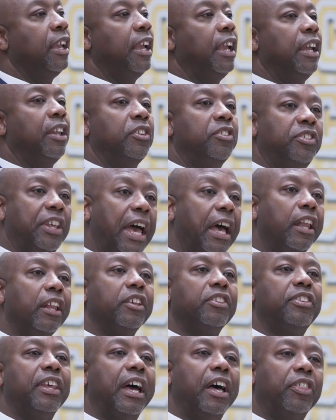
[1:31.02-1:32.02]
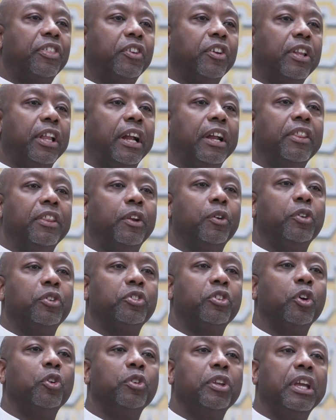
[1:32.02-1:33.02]
in Sally, South Carolina, there
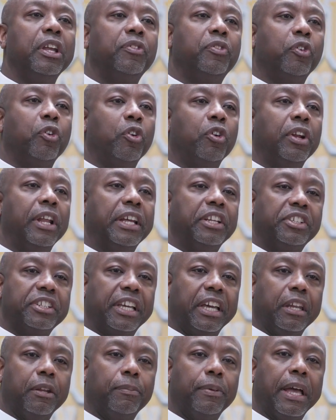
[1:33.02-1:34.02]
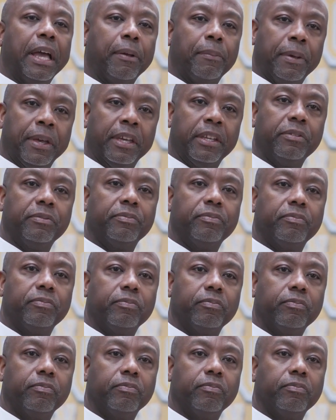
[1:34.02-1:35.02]
was no need for an educated black man
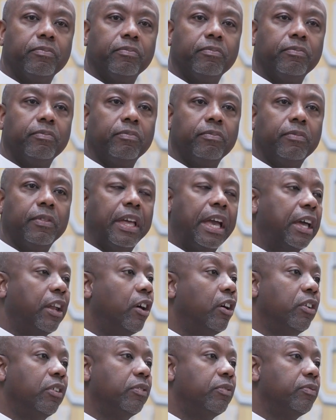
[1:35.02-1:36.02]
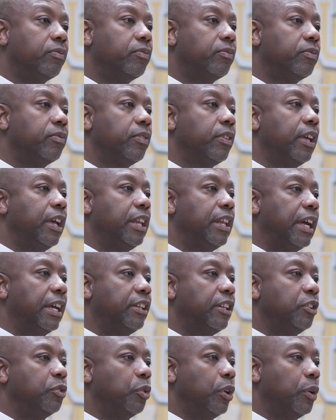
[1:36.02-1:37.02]
at all in
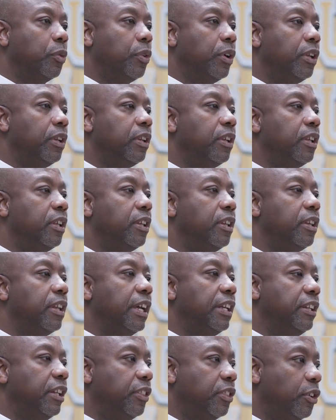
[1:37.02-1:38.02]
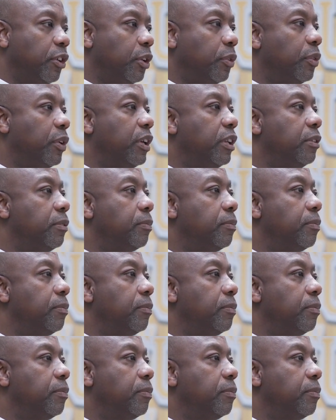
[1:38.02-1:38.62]
1921, 1931.